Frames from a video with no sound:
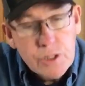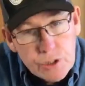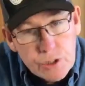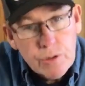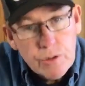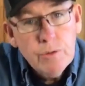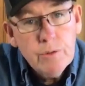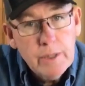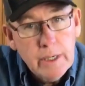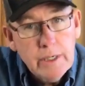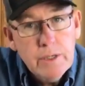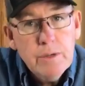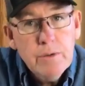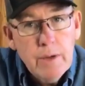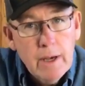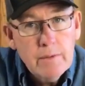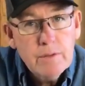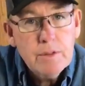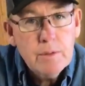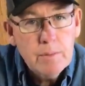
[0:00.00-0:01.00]
Yeah, that's true.
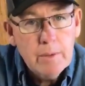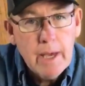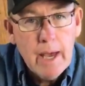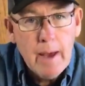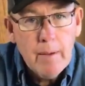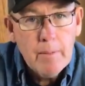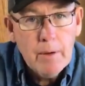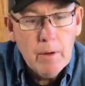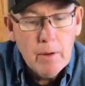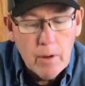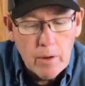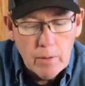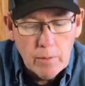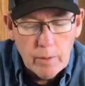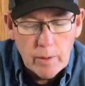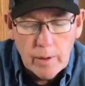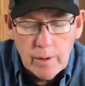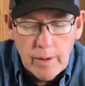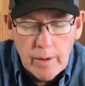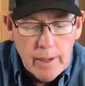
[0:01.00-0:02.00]
They do have some
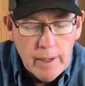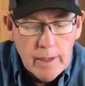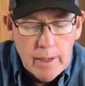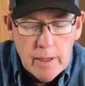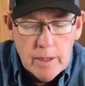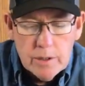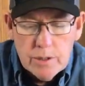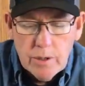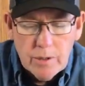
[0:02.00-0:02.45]
cabinet hardware.